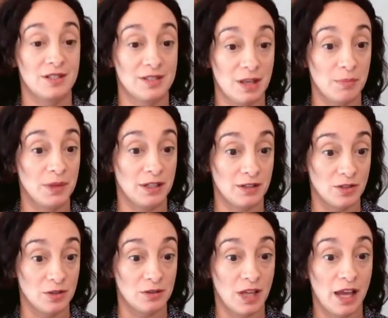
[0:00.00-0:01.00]
step in and
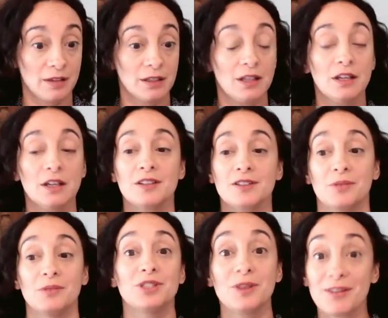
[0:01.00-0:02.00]
do that. So
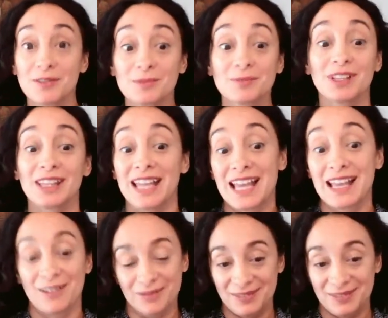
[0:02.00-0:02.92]
we do have some really, it